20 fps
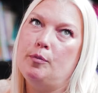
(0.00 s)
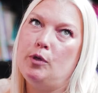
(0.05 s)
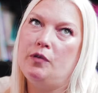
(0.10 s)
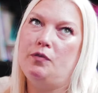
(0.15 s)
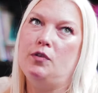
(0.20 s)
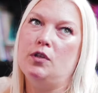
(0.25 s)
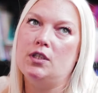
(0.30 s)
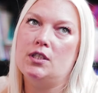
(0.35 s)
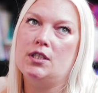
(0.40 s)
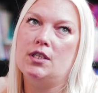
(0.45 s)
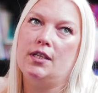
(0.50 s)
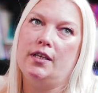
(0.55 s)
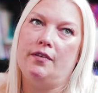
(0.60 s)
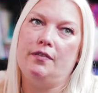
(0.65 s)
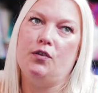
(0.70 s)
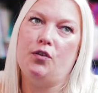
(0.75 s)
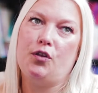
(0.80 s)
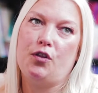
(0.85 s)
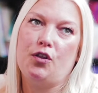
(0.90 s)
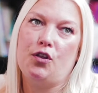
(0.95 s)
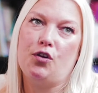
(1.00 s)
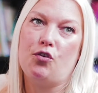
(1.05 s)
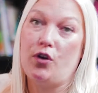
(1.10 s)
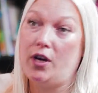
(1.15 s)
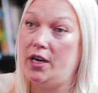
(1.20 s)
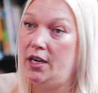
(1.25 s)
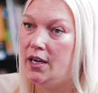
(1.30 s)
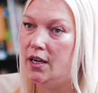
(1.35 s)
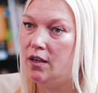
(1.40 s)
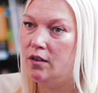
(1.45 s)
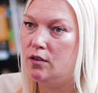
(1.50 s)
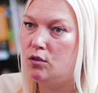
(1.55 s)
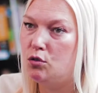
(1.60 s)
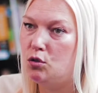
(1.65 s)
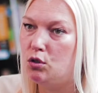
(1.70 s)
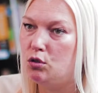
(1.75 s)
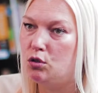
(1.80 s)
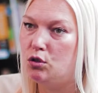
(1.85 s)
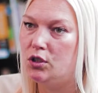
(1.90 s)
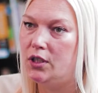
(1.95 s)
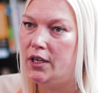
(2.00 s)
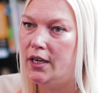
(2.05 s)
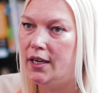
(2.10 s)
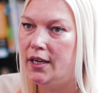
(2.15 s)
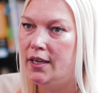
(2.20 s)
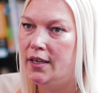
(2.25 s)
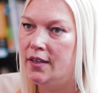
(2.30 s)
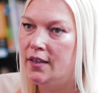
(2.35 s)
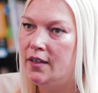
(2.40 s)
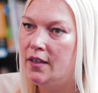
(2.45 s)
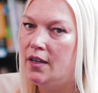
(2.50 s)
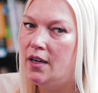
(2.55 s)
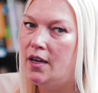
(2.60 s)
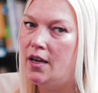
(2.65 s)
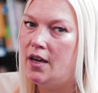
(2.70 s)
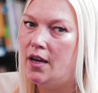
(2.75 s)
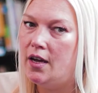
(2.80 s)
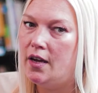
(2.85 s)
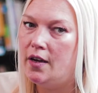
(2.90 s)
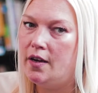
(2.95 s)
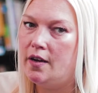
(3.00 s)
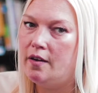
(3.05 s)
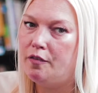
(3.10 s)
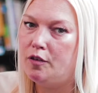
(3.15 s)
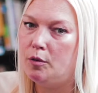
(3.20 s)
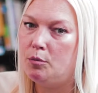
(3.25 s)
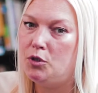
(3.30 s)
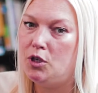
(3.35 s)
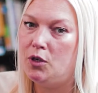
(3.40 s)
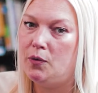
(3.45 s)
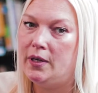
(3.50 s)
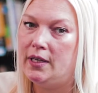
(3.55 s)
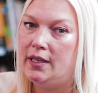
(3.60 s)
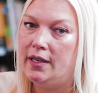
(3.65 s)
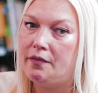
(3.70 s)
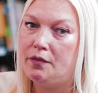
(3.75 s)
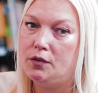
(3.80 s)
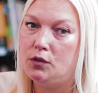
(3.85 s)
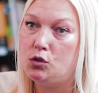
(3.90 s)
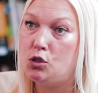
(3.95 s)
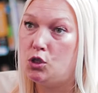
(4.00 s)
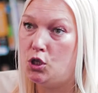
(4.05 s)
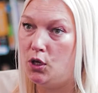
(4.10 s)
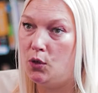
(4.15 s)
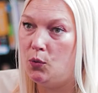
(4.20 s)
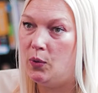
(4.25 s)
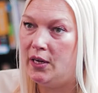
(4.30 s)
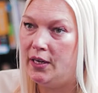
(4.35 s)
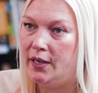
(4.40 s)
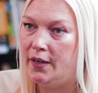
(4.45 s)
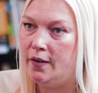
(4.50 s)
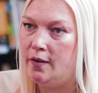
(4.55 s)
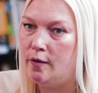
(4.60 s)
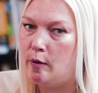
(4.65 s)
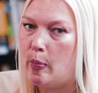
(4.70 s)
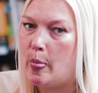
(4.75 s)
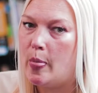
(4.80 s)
moved on to level 3, health and social care, from doing level 2 here.